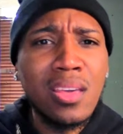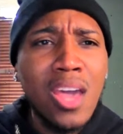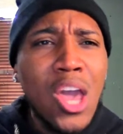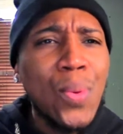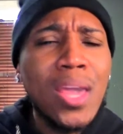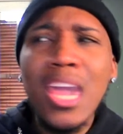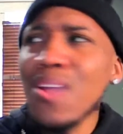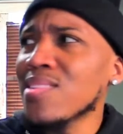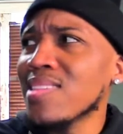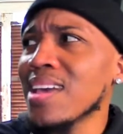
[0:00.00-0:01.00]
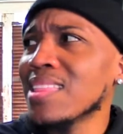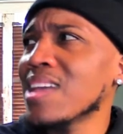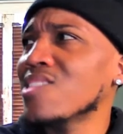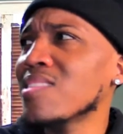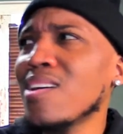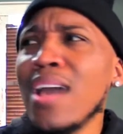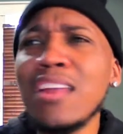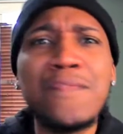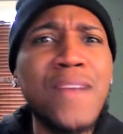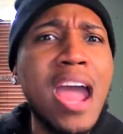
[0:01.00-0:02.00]
When Karen said that Gizelle had
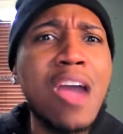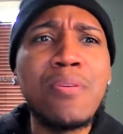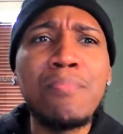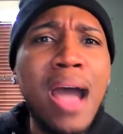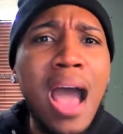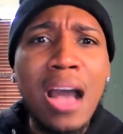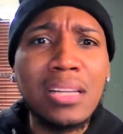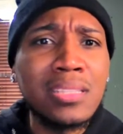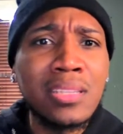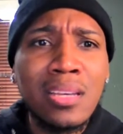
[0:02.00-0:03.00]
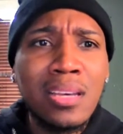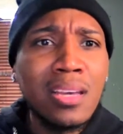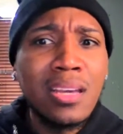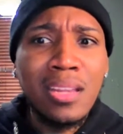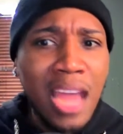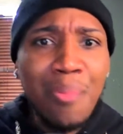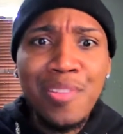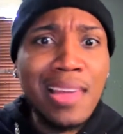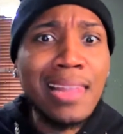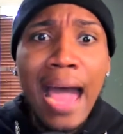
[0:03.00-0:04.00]
a fiery box, that
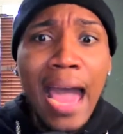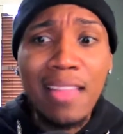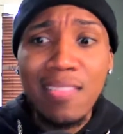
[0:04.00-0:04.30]
was a lot.